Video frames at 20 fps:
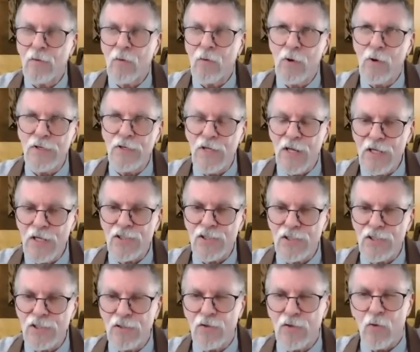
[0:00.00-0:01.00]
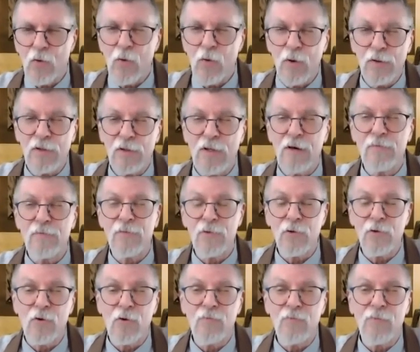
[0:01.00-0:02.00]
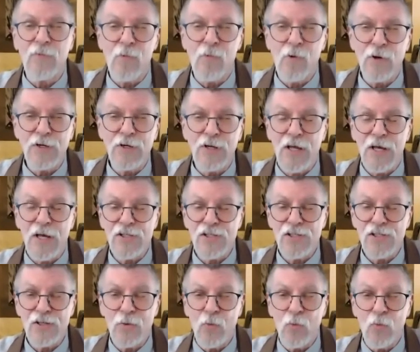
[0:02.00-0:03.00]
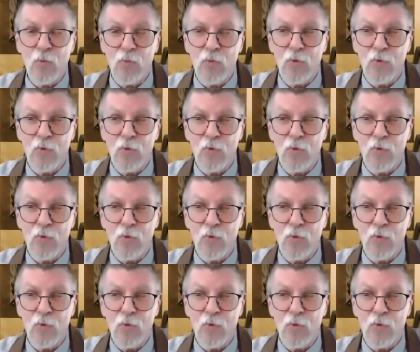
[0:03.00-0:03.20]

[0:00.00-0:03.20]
ordination or level of ordination